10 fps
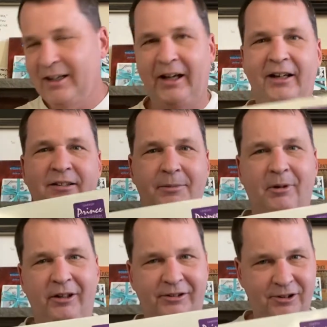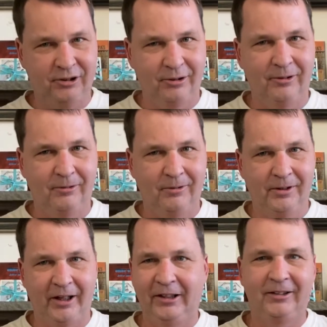I actually bought two.
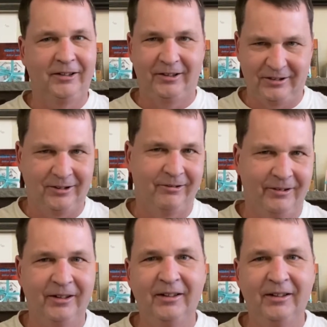I need to listen to it.